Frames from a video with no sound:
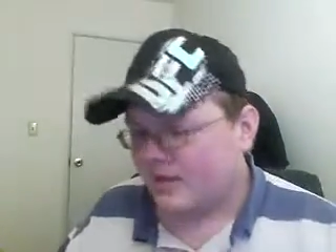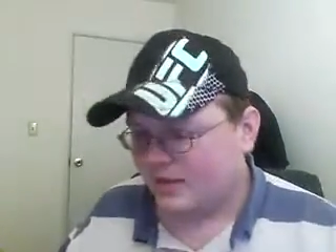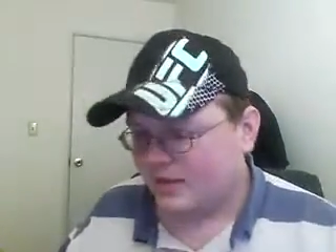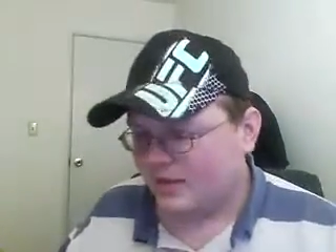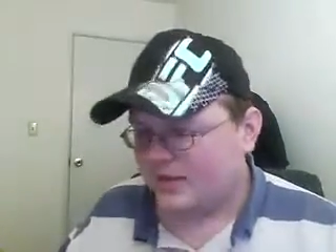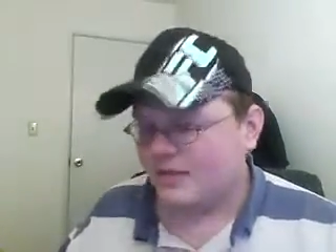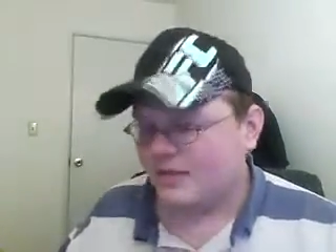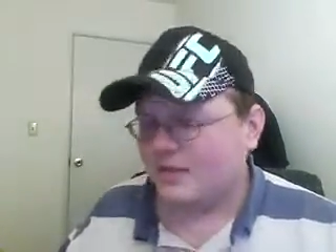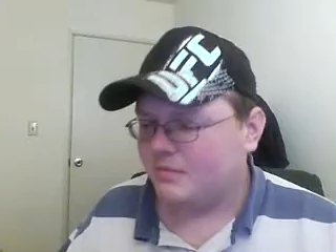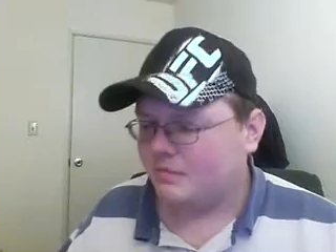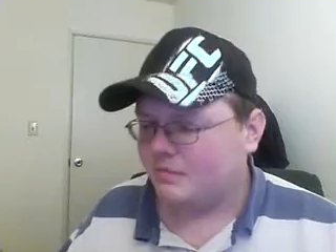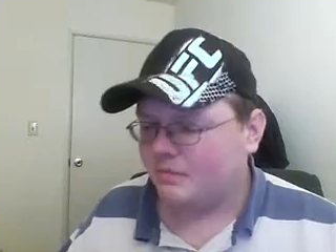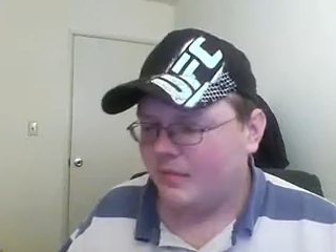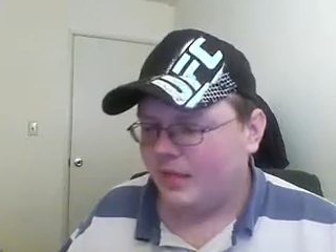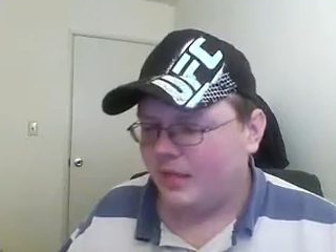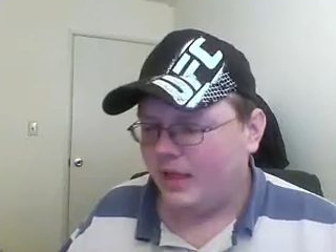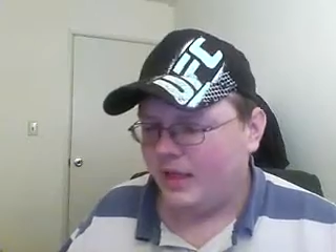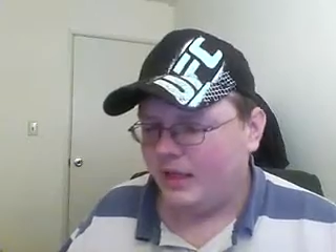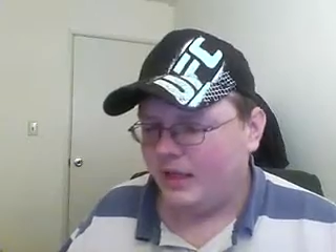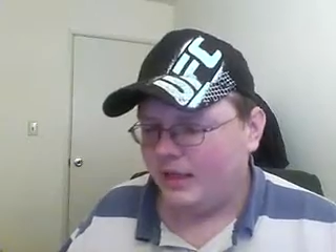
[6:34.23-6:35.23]
This is
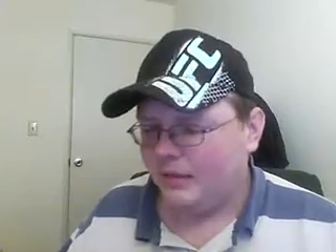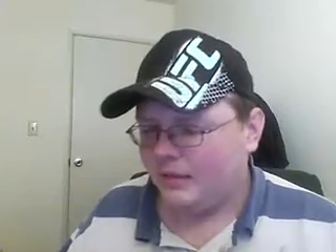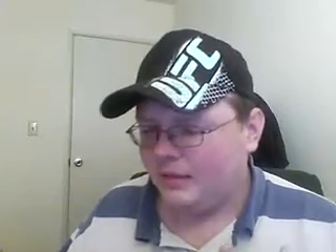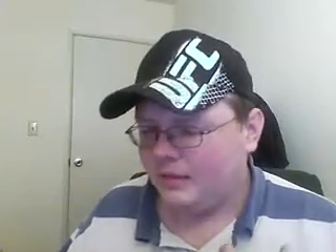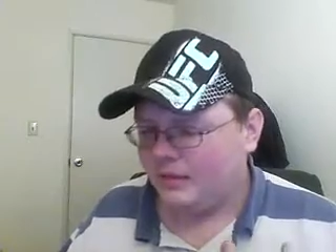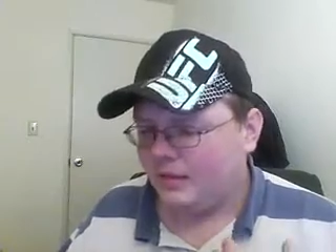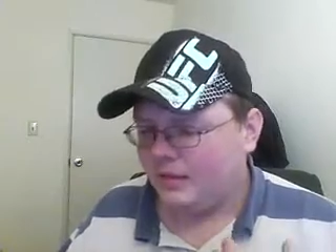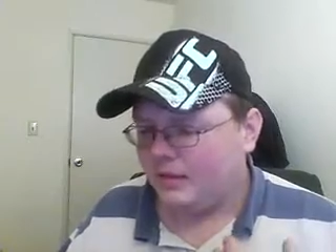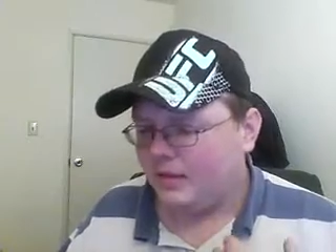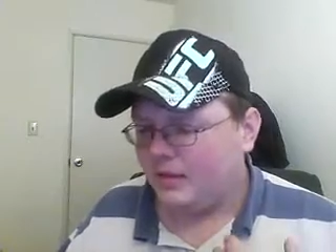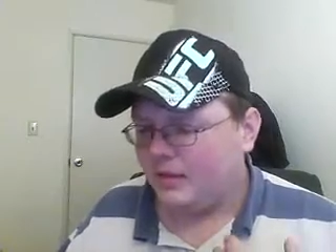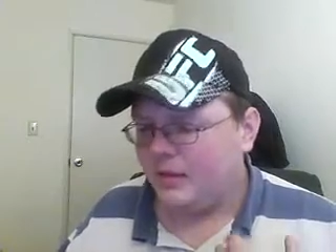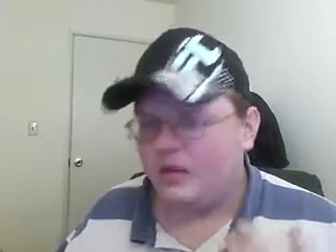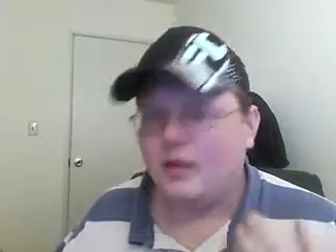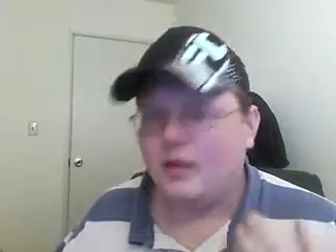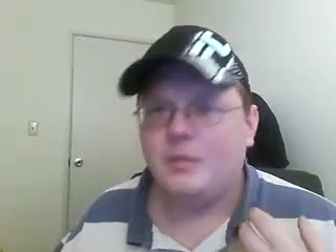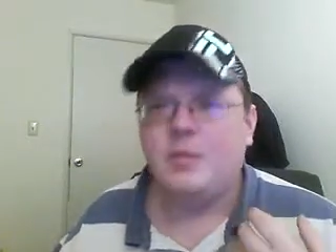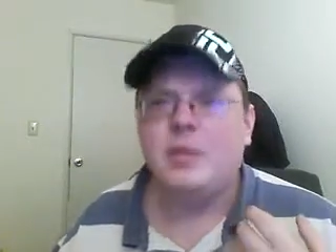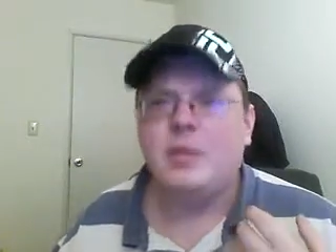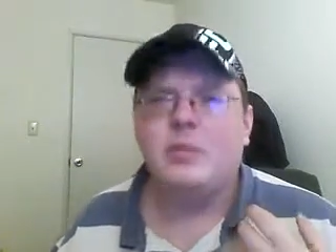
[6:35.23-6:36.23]
like
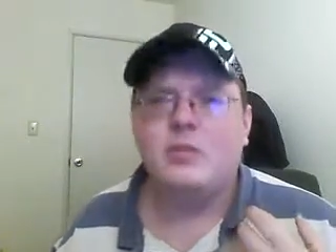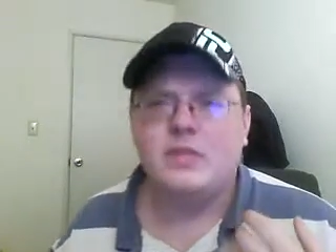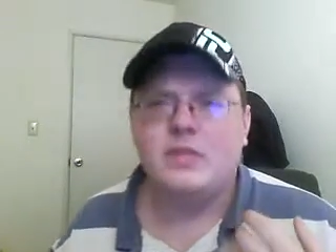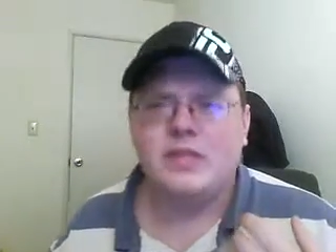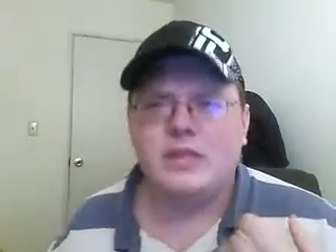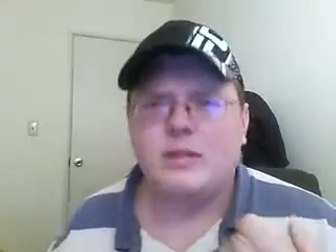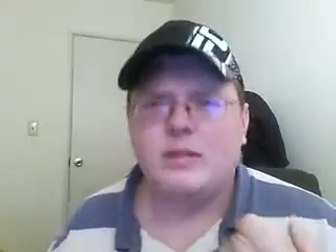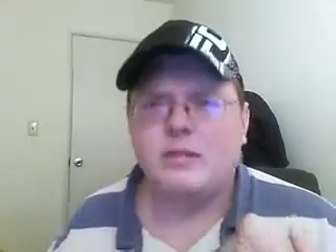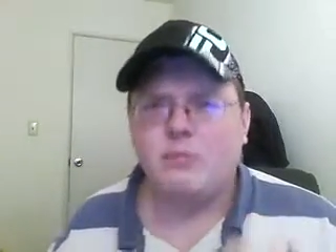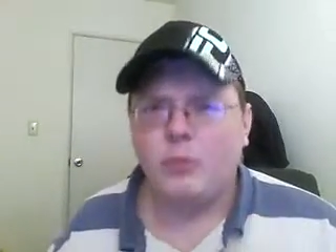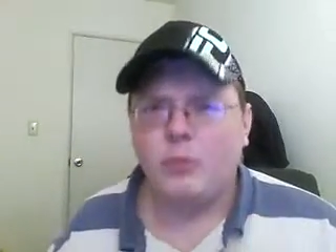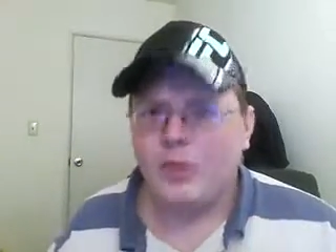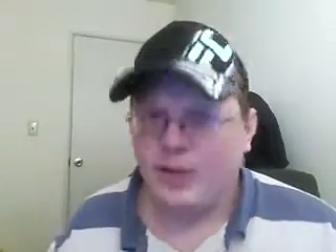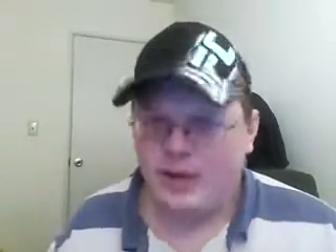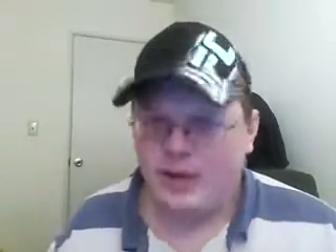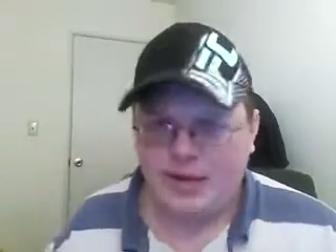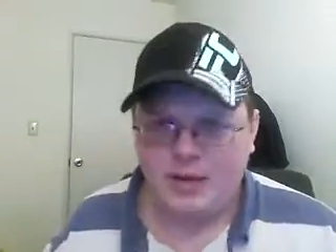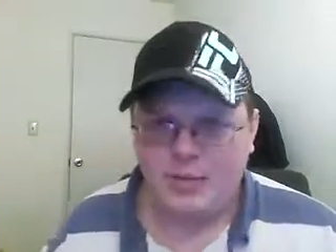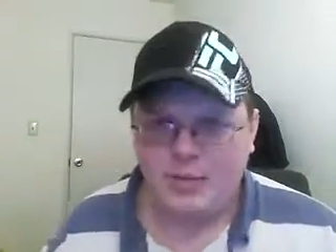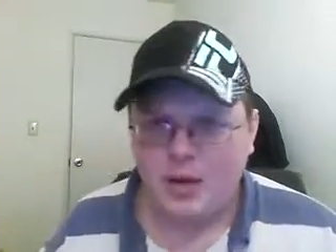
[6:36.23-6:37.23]
a lot of people when
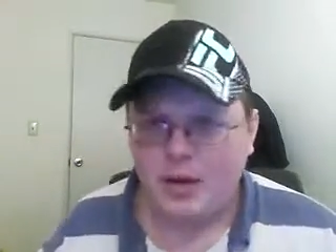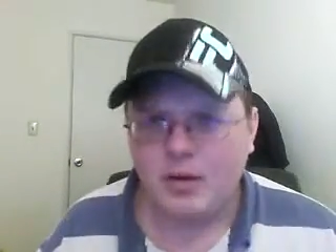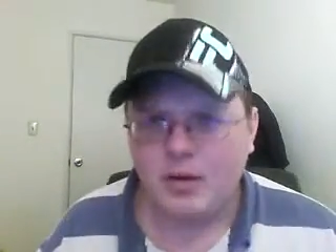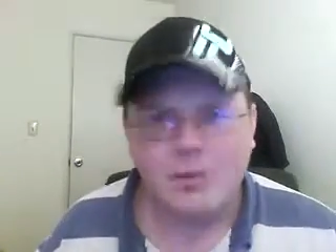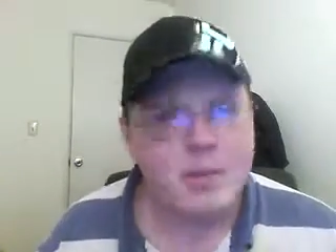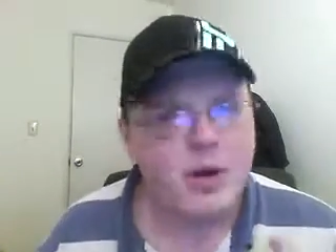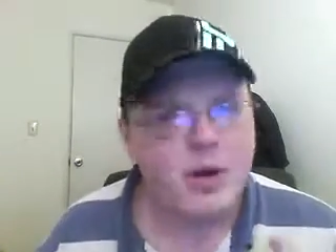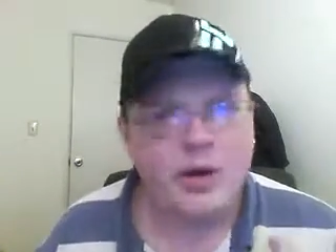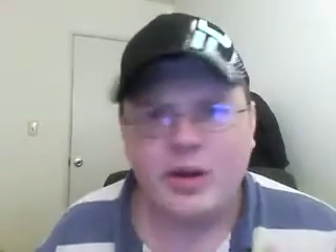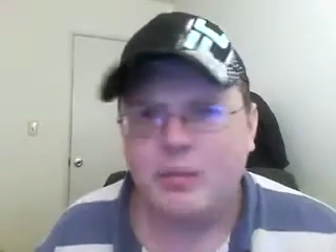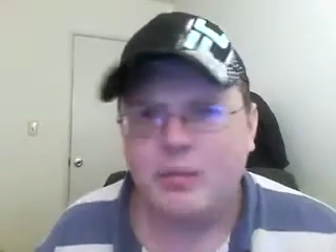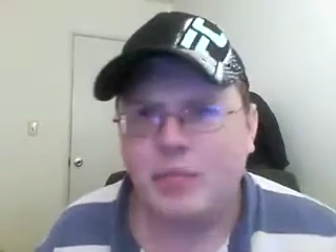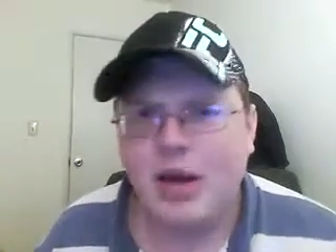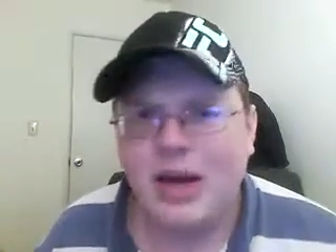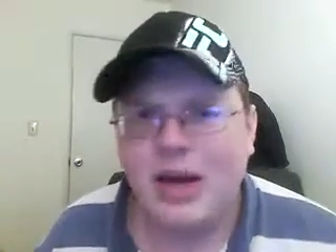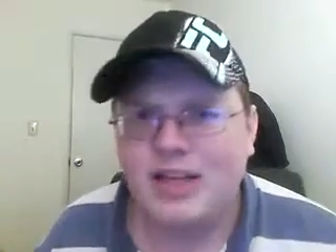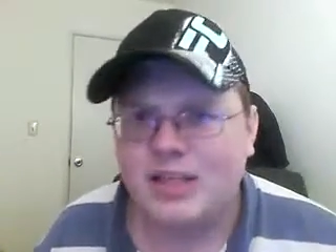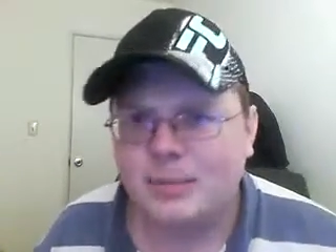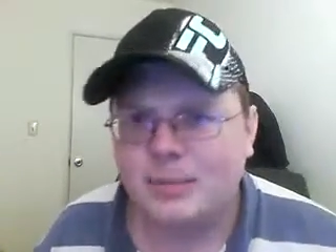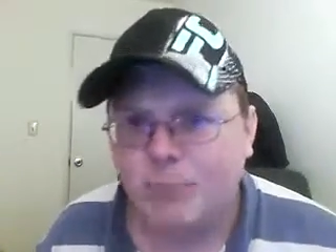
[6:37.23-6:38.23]
they came out. American
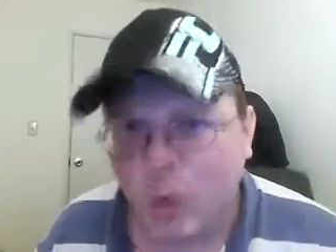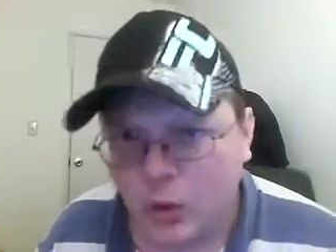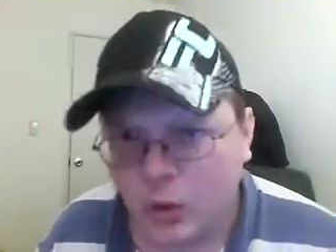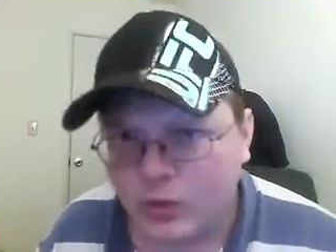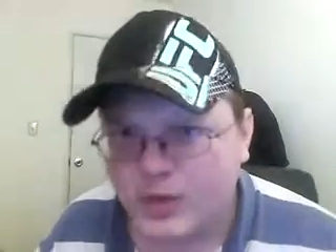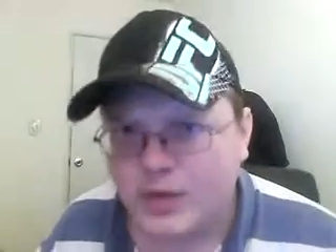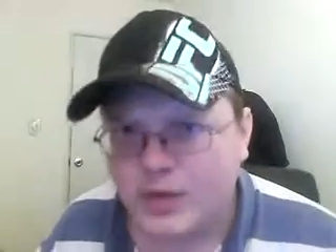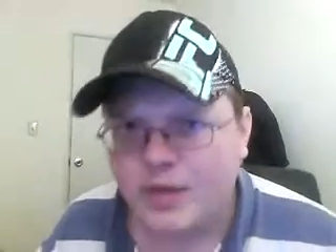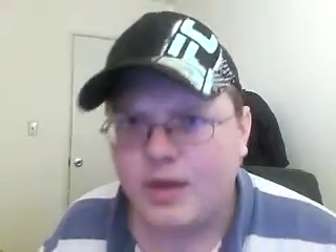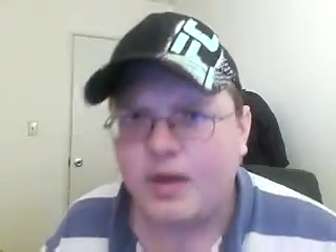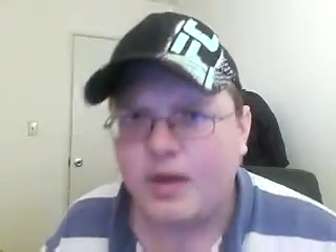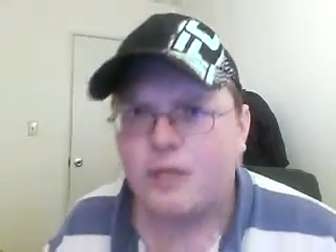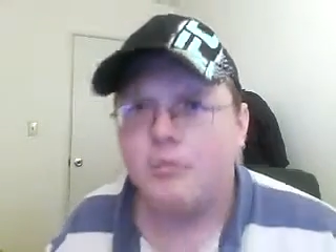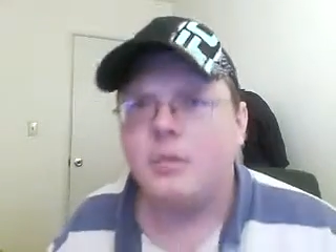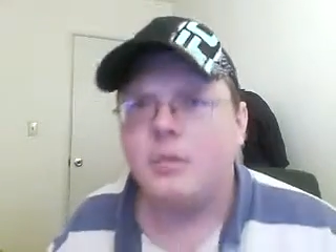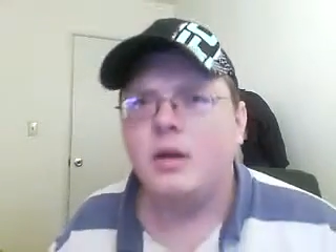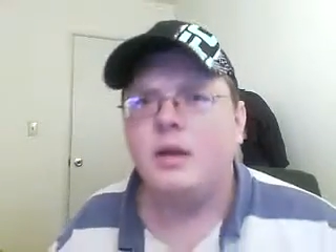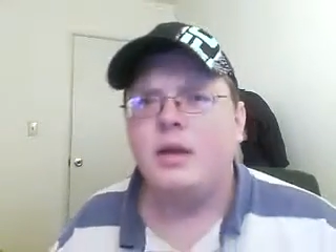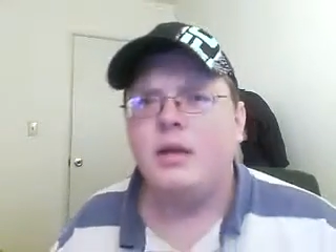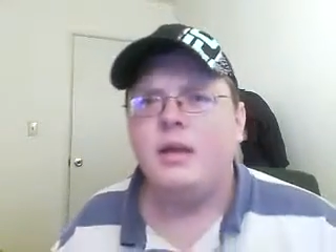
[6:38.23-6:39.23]
Pie spoke to
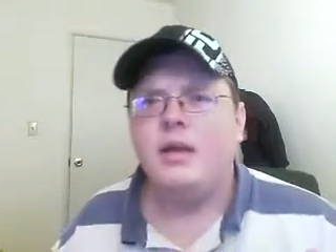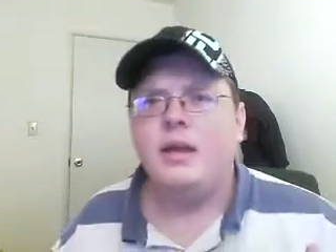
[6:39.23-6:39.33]
them,